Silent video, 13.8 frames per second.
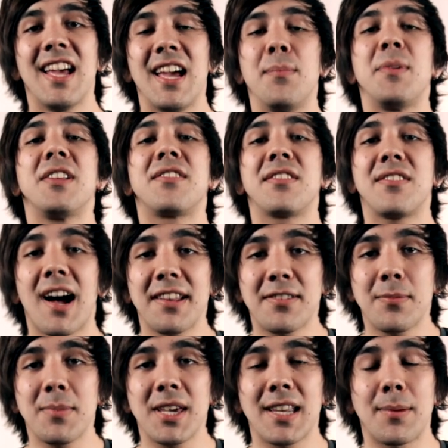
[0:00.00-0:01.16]
It means a lot
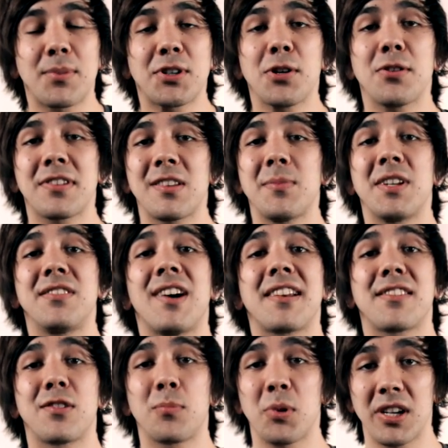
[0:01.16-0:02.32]
to me, and I'm sure it's going to mean a lot to
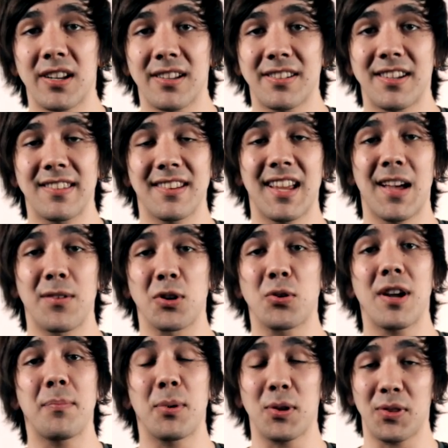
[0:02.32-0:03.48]
Sabrina. She's going to have a
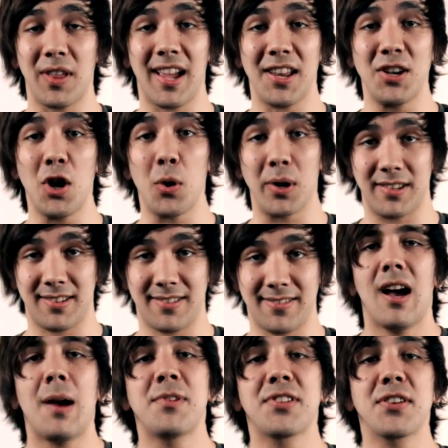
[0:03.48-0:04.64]
great birthday. I know it.
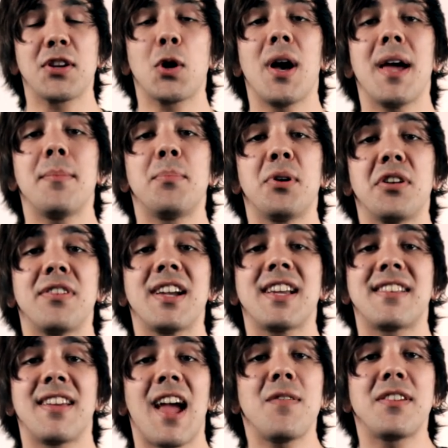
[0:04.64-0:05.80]
I'm just going to go ahead and put a link
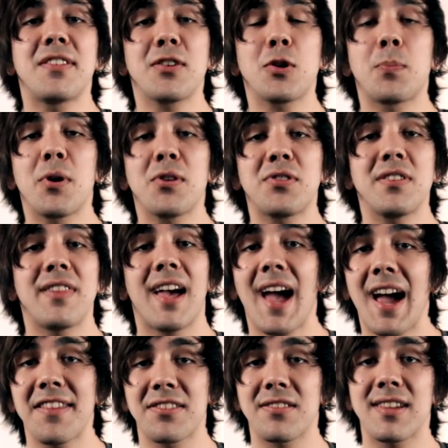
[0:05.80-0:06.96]
to every single person that
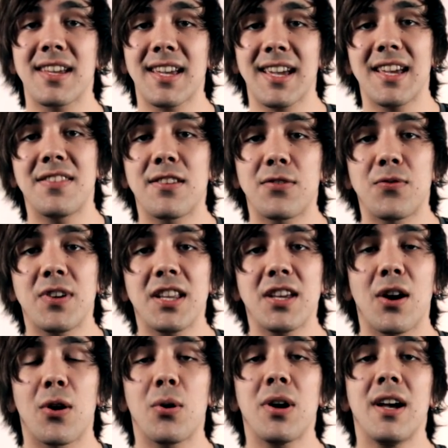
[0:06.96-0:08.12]
has a link in this
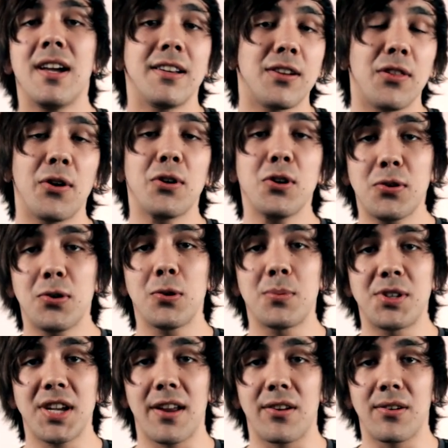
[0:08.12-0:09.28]
video to their YouTube
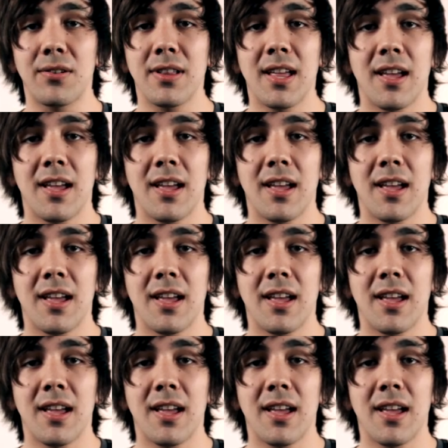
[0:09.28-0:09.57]
channel.